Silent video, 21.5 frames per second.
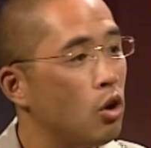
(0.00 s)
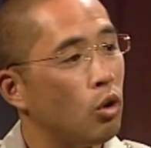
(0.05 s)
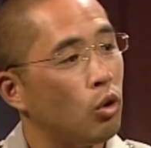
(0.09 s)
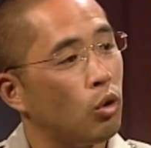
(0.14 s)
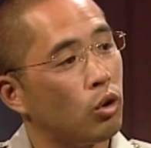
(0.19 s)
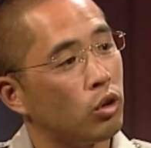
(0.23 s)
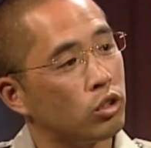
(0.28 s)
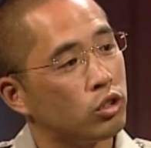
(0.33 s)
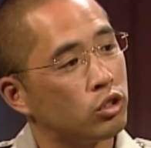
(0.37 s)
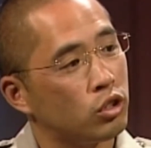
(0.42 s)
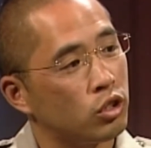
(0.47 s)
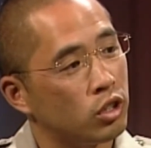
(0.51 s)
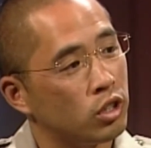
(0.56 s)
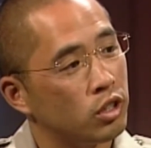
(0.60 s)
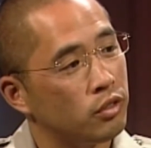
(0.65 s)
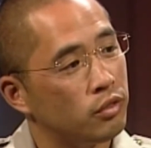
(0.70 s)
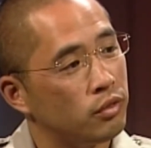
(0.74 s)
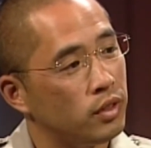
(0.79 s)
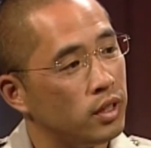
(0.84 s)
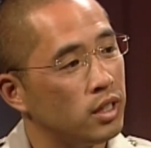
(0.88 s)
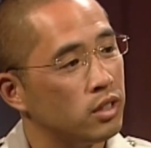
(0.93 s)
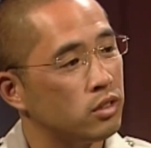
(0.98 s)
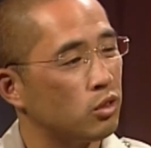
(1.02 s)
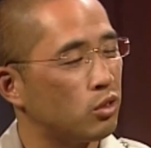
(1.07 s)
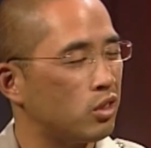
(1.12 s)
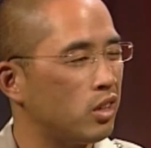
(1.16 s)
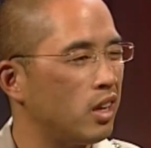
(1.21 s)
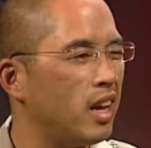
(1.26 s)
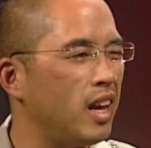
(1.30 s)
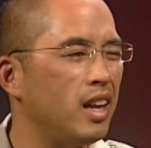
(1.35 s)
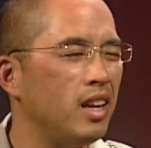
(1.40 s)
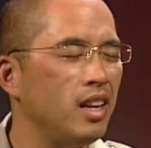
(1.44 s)
or mm-hmm. attorney fees or
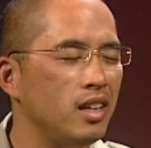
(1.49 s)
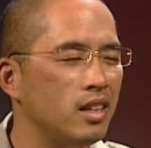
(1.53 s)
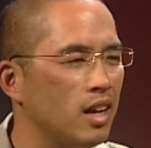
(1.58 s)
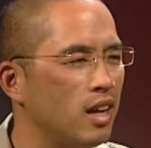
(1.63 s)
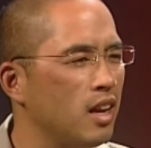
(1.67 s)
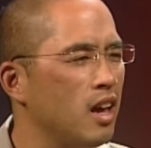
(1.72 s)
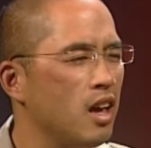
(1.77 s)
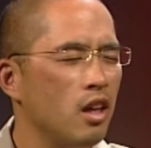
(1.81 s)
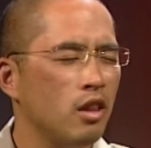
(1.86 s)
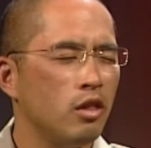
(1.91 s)
any kind.